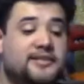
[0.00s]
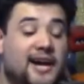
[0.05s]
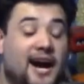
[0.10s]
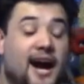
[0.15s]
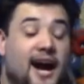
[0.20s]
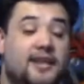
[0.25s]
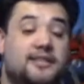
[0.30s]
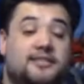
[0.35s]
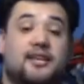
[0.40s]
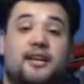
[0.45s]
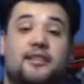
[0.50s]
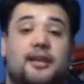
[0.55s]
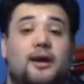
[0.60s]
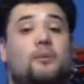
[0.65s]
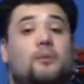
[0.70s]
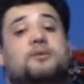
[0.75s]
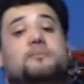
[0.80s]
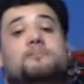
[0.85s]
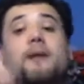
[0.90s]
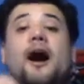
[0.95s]
guys, that
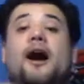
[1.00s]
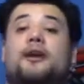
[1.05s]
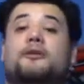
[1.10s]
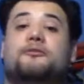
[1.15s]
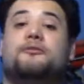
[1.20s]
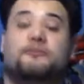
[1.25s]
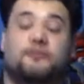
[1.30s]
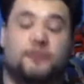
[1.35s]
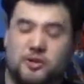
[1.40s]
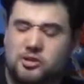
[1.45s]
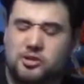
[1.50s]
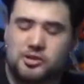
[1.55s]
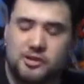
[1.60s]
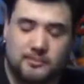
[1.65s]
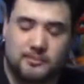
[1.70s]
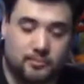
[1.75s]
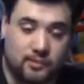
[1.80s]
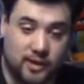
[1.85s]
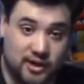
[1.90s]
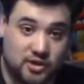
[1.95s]
was my first
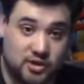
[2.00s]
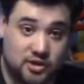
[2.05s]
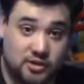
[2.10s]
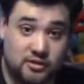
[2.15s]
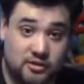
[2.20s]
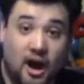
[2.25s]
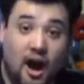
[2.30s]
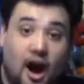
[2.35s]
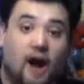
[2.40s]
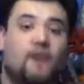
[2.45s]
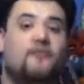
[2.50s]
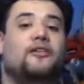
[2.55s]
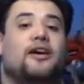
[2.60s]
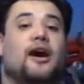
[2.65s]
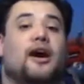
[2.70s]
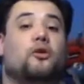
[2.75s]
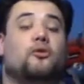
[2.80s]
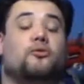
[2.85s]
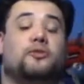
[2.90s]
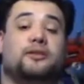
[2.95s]
impression of
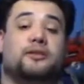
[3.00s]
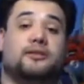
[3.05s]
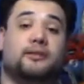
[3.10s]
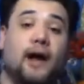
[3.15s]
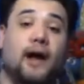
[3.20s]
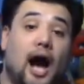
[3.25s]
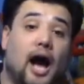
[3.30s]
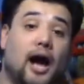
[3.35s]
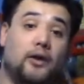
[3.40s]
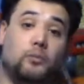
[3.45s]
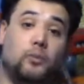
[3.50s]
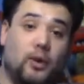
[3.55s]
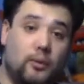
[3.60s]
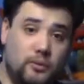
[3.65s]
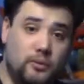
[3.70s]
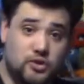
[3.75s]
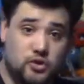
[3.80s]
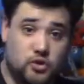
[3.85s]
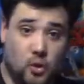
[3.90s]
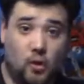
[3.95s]
Elfen Lied. What
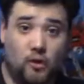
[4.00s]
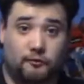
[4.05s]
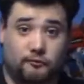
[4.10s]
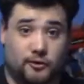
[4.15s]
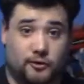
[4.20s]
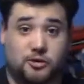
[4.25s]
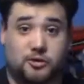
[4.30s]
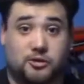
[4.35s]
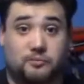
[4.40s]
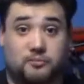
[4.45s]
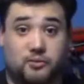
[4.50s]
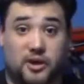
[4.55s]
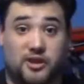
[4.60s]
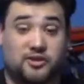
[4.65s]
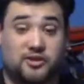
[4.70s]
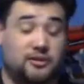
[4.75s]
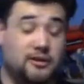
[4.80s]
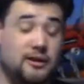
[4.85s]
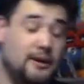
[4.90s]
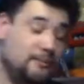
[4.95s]
was your first
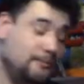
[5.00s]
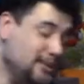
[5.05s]
impression?